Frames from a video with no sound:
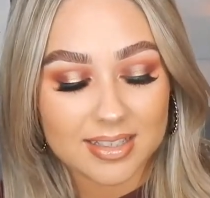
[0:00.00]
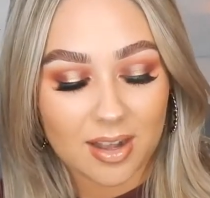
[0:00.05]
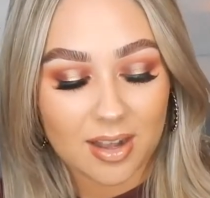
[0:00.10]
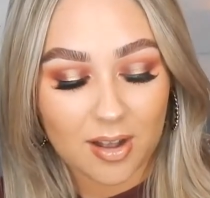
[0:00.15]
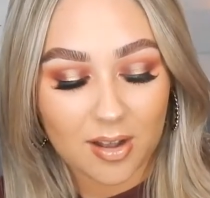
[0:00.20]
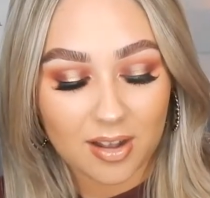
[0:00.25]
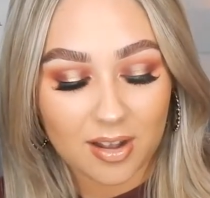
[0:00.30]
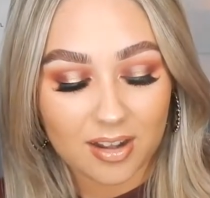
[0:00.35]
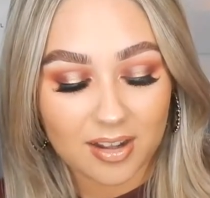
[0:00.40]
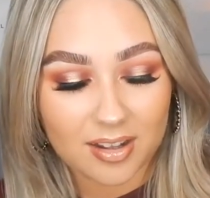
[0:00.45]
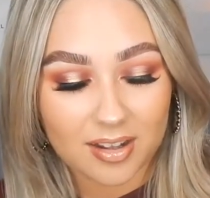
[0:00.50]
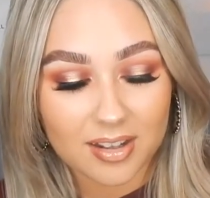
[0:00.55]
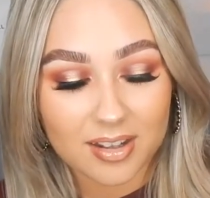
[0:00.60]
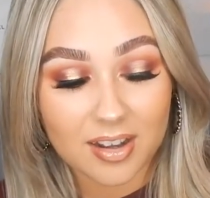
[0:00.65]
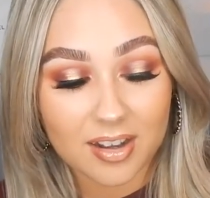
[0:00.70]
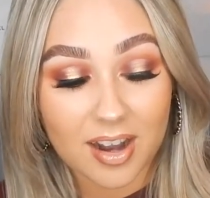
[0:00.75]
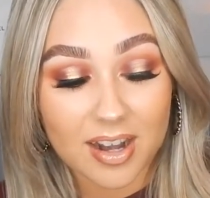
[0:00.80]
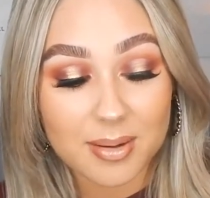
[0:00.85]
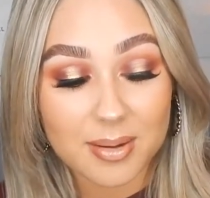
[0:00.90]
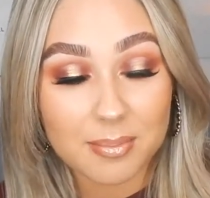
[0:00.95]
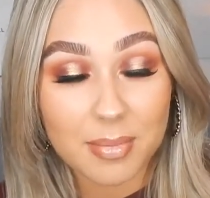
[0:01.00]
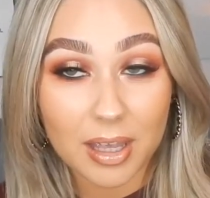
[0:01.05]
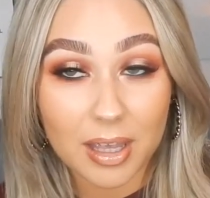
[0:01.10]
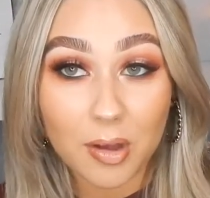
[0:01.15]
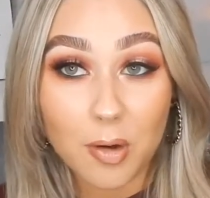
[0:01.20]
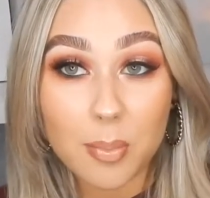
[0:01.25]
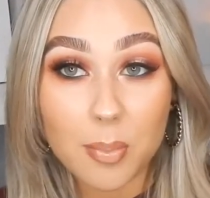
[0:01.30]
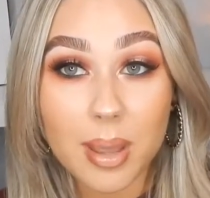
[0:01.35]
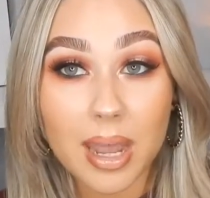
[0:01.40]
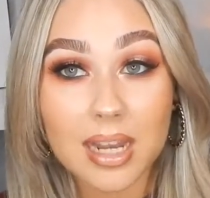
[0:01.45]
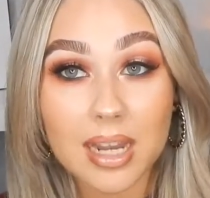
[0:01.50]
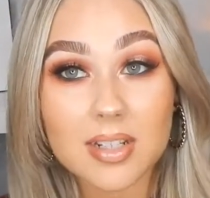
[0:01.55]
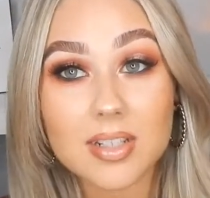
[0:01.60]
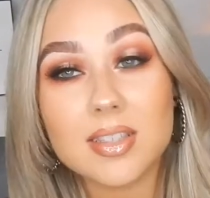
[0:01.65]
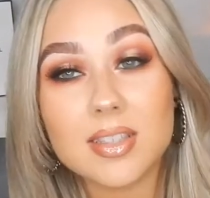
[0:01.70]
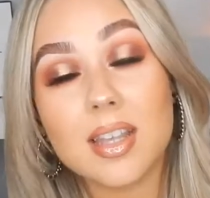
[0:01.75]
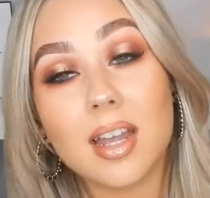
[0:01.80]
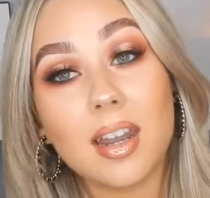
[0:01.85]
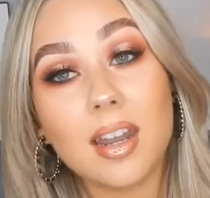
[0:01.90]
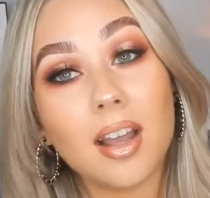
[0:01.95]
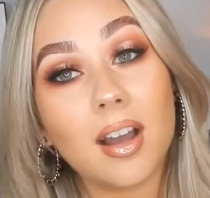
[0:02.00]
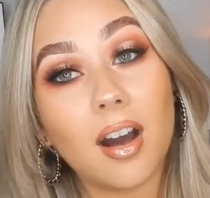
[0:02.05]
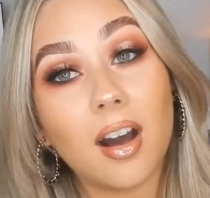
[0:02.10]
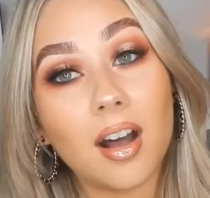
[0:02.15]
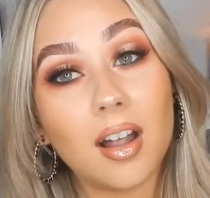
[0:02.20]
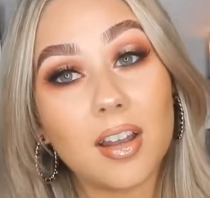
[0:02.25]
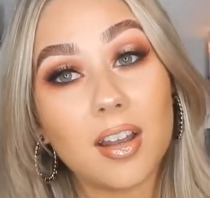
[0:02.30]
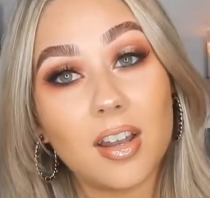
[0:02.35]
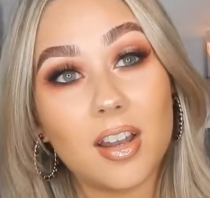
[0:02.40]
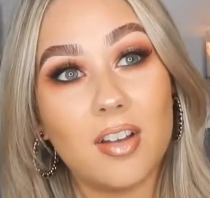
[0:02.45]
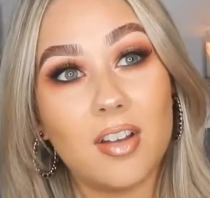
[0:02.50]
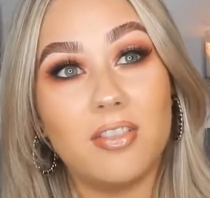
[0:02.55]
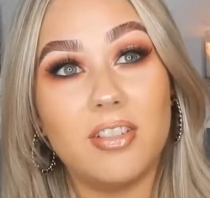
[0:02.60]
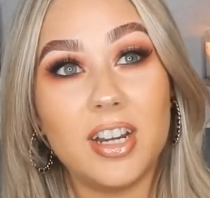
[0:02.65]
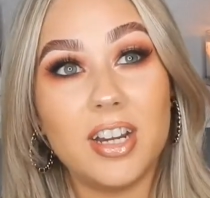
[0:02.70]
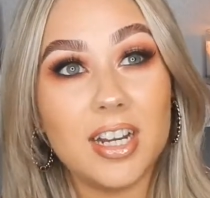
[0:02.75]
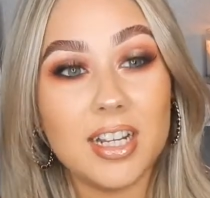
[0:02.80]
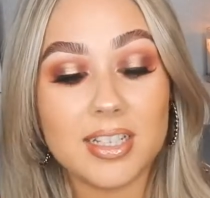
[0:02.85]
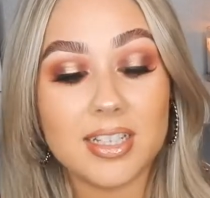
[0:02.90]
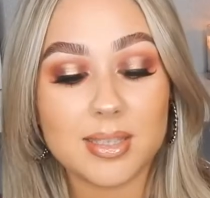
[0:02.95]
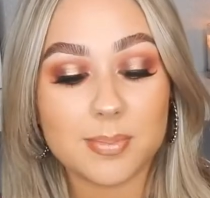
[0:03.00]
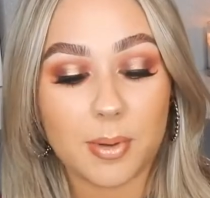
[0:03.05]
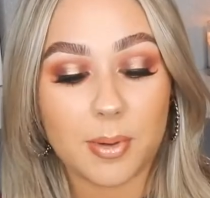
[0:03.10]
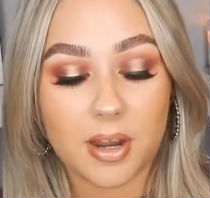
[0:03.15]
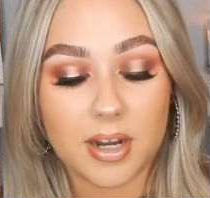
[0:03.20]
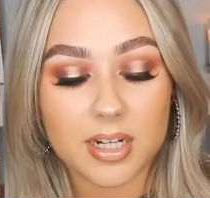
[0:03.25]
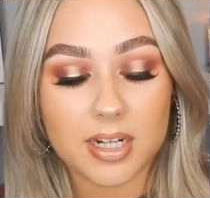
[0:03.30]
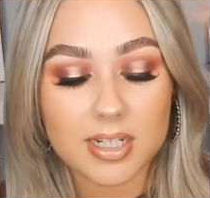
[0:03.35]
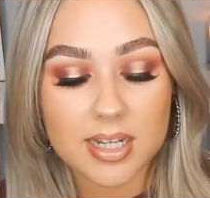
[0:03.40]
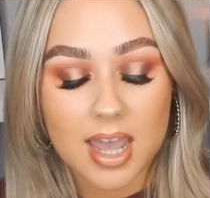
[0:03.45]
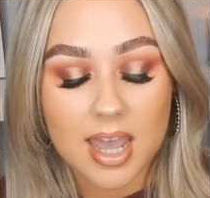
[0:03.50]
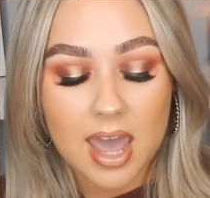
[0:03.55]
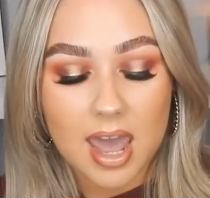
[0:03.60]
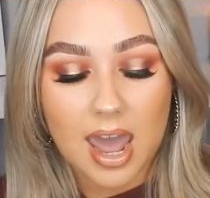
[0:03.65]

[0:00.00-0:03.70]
all kind of makeup pages, and I got really inspired,